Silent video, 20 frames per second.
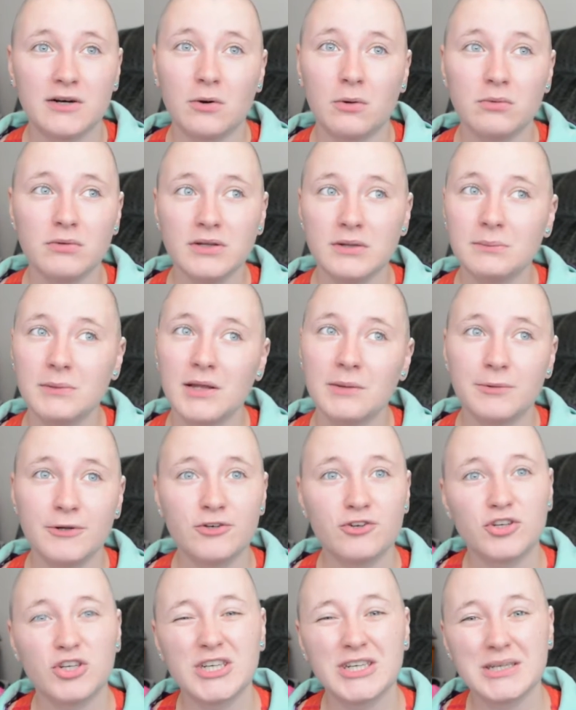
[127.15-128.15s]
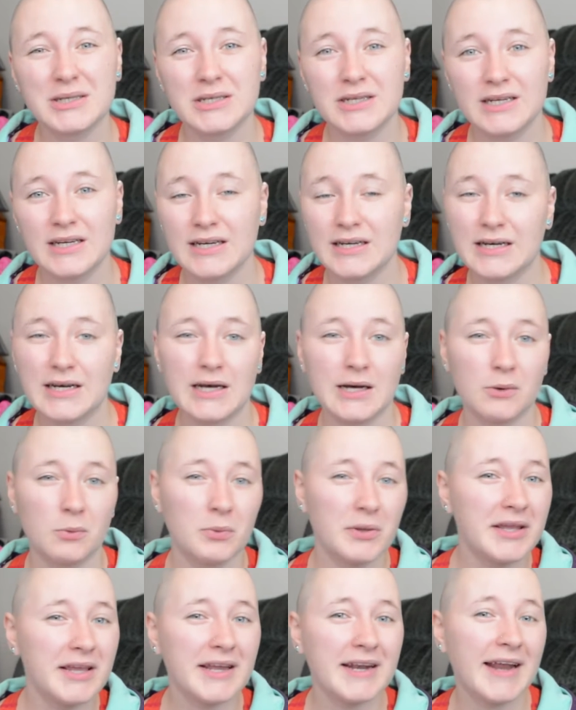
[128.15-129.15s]
It only maybe took a
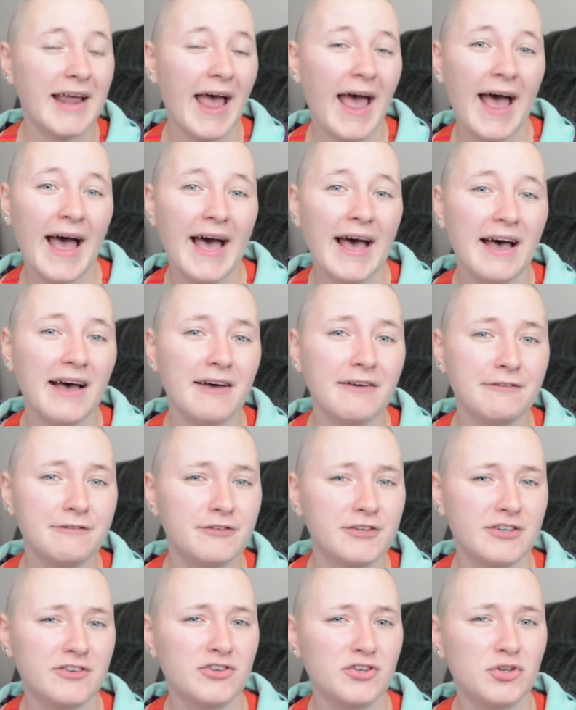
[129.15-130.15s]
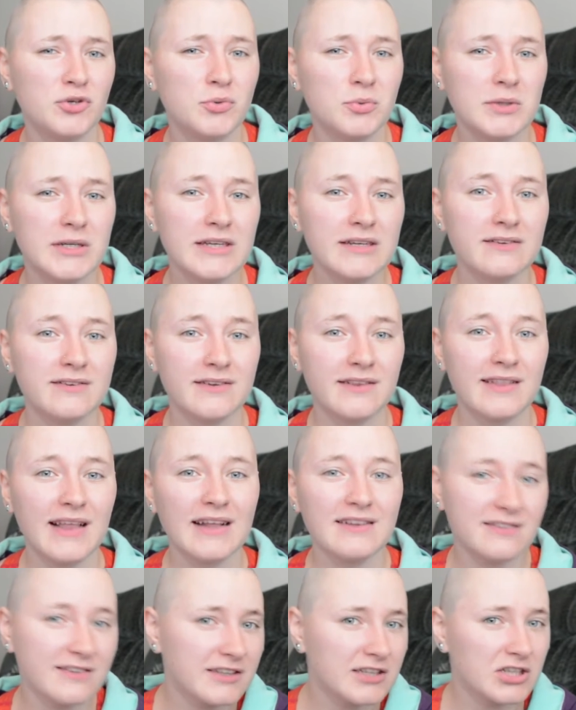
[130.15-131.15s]
week and a half to 2 weeks, and
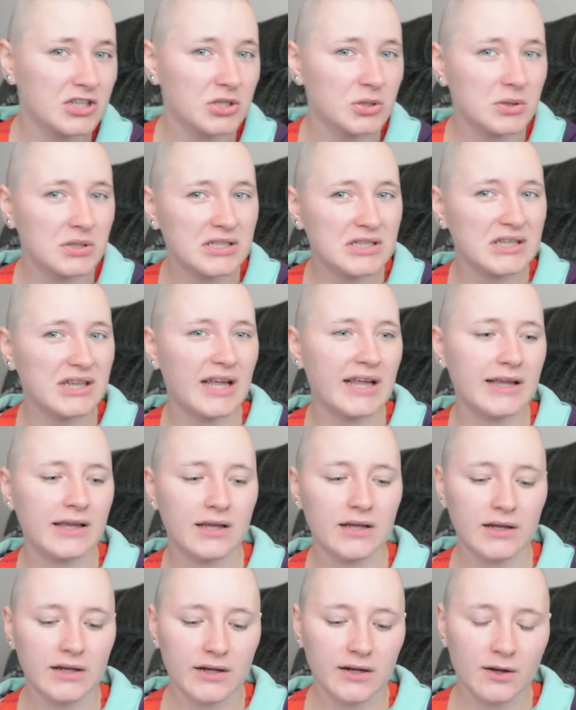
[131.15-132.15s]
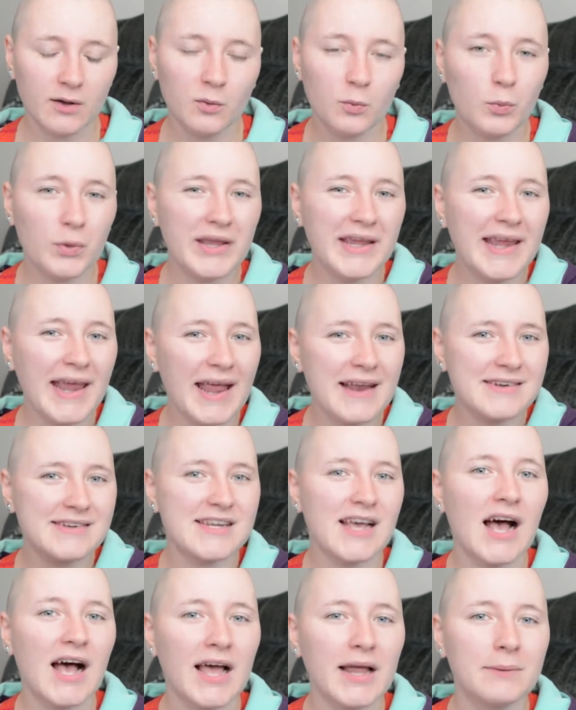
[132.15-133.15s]
that's including like
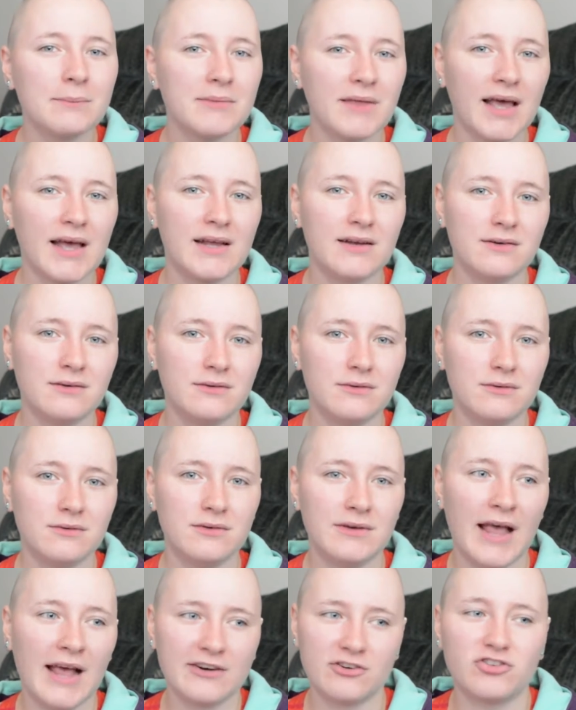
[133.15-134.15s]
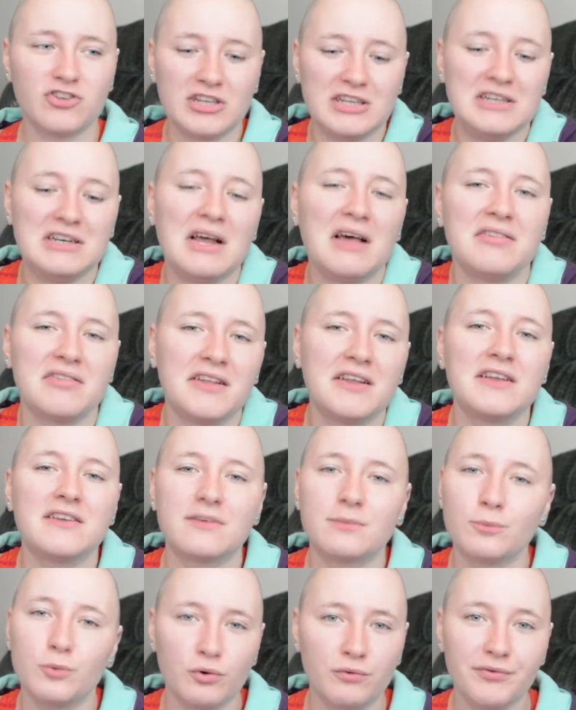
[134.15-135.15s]
weekend time that actually nothing
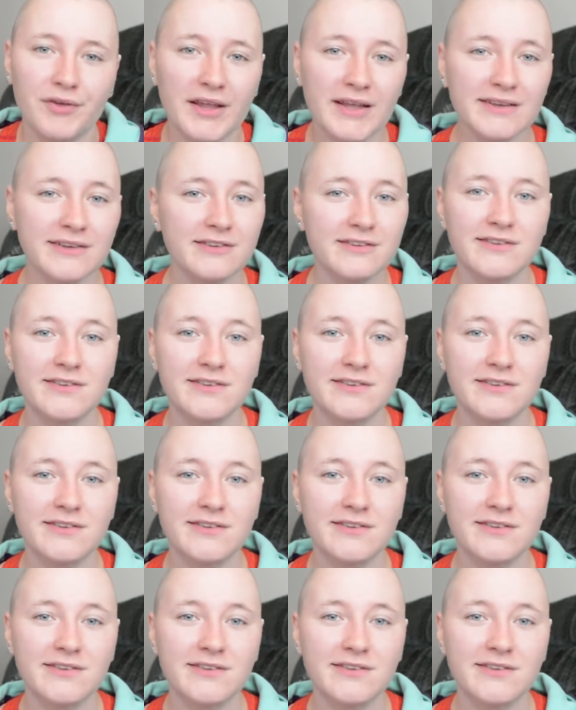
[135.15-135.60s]
is moving.